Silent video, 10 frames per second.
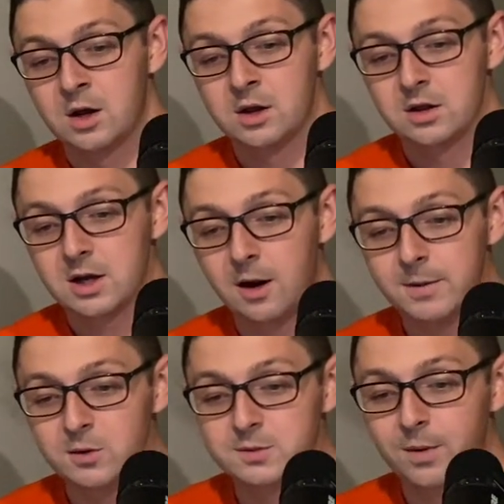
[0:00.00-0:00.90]
The
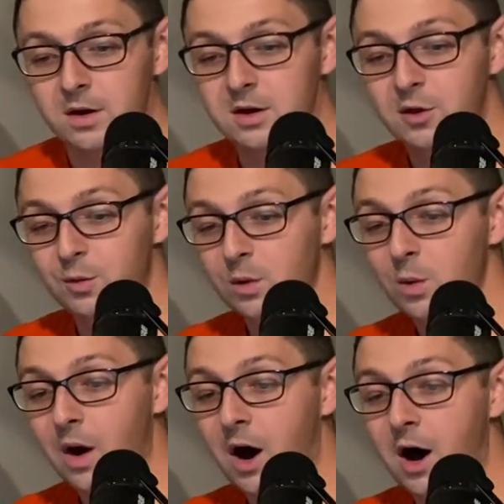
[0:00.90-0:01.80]
company was burning
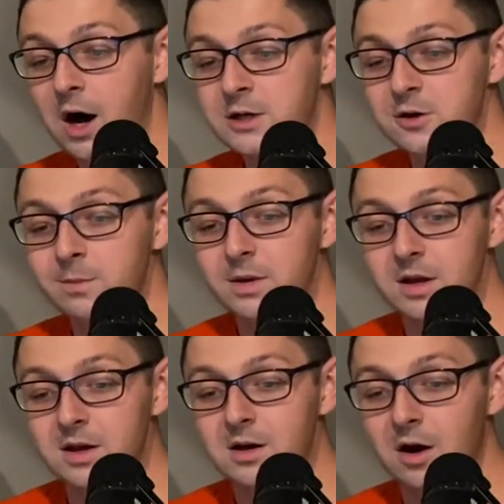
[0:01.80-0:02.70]
through $100
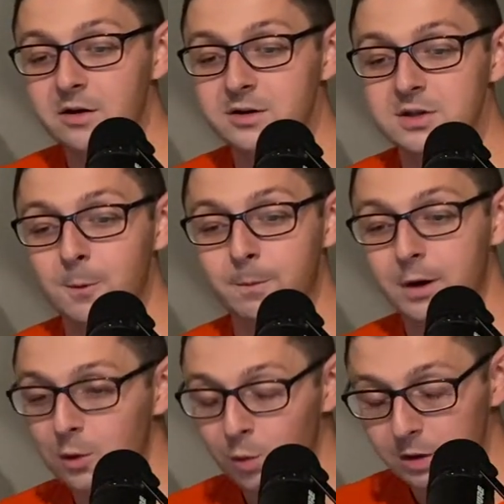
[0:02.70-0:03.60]
million
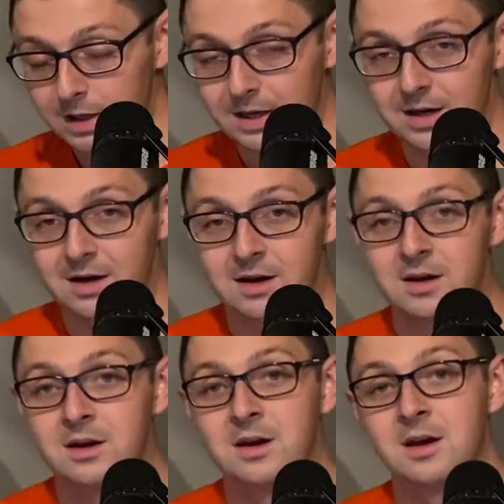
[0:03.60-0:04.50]
per week
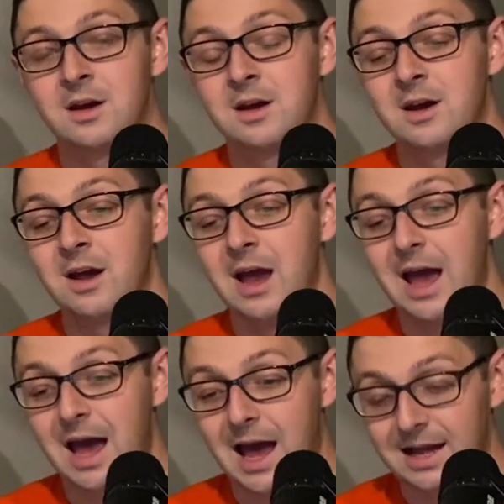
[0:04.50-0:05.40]

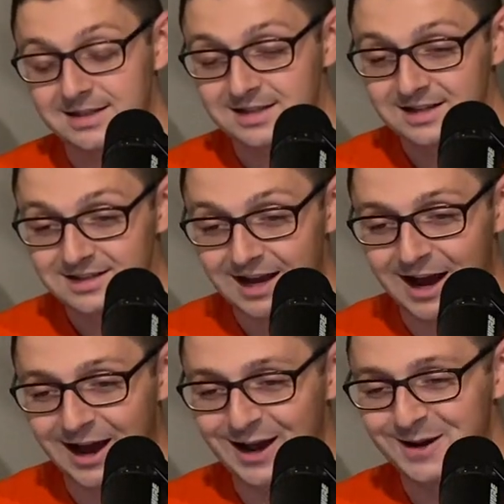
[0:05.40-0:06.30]
at
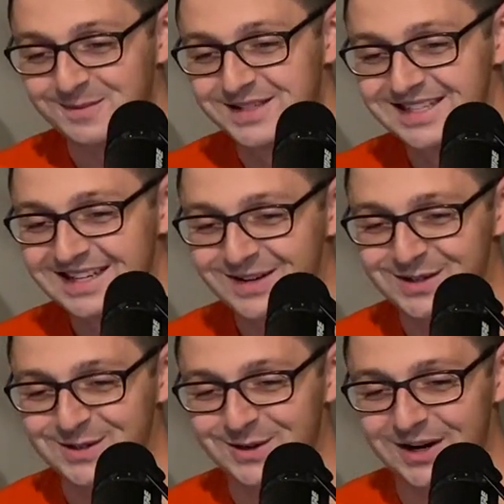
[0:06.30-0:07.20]
times, which
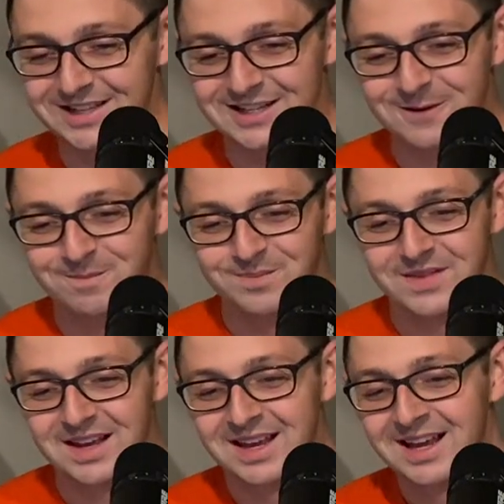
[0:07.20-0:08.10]
is crazy.
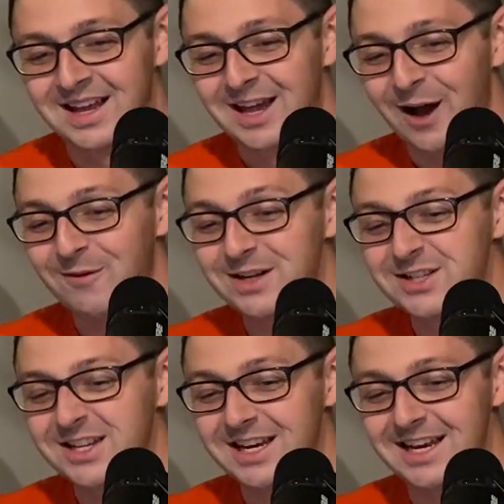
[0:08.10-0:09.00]

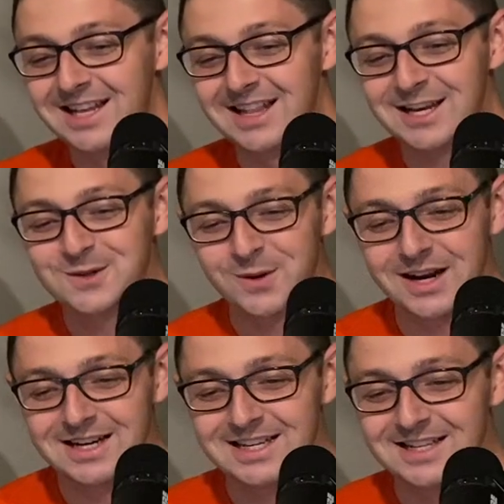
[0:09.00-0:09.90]
Eventually, in late
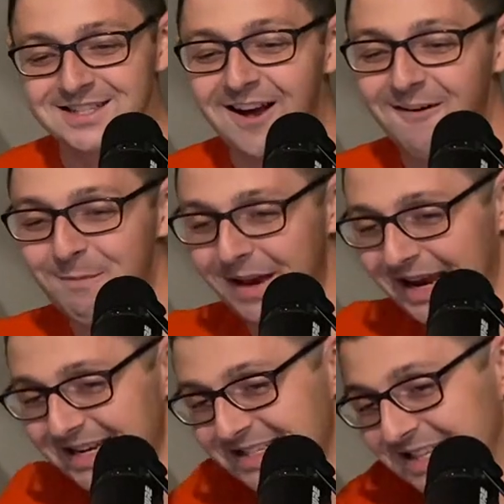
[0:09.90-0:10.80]
2019, SoftBank
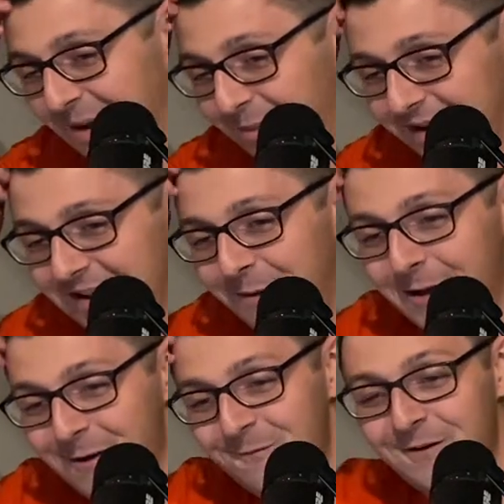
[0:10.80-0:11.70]
had to step in. They made
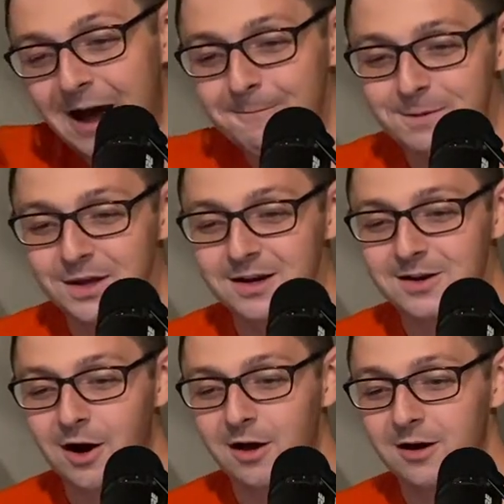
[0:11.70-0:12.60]
a $5 billion
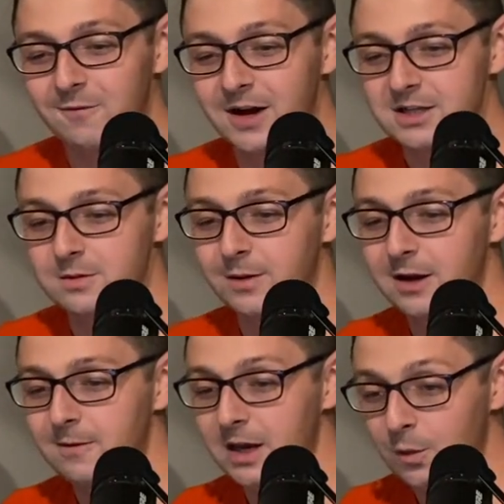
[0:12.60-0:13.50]

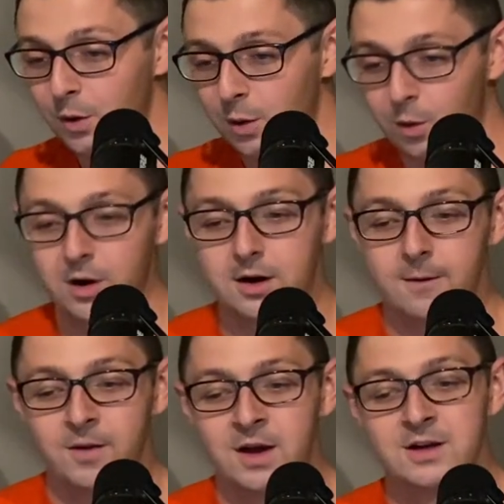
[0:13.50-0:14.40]
investment in WeWork
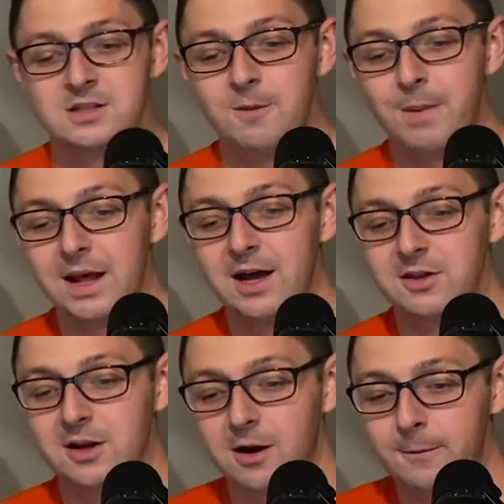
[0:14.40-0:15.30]
to bail out
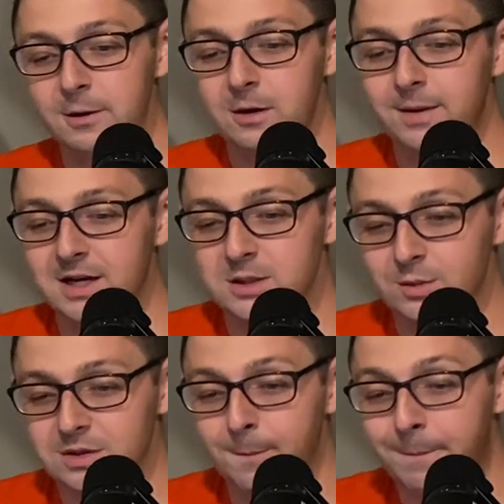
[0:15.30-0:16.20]
the company because it
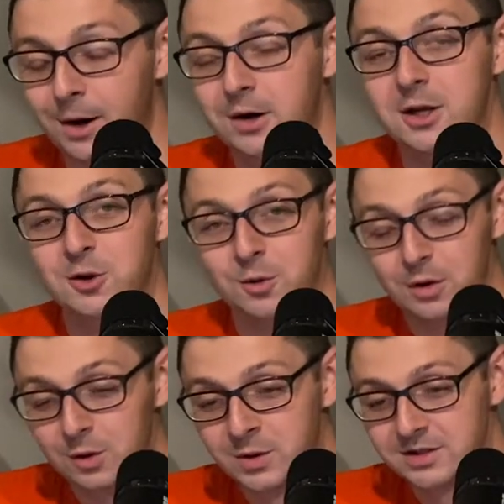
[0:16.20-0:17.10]
was burning
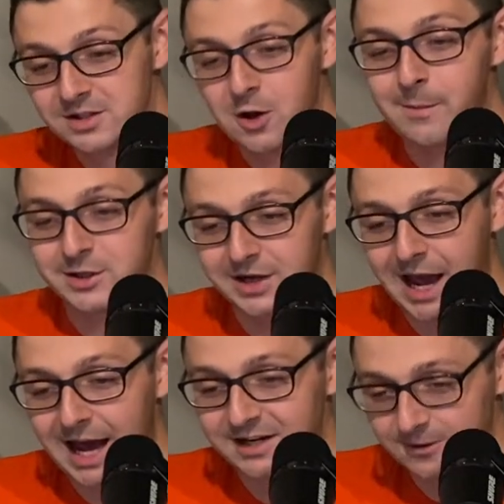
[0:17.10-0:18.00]
through so much
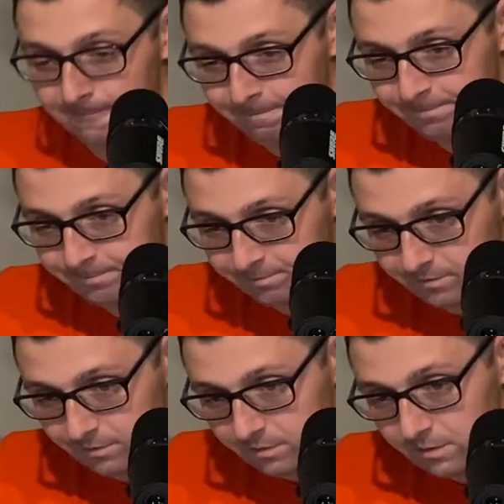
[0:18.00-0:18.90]
cash.
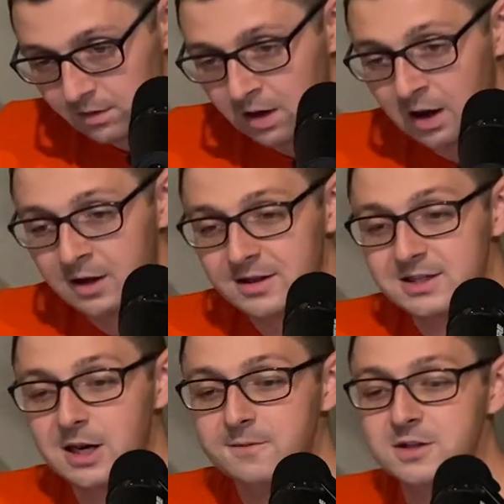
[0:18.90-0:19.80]
This
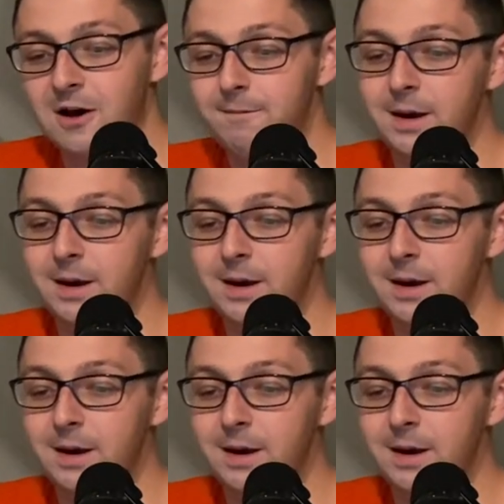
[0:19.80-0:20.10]
gave SoftBank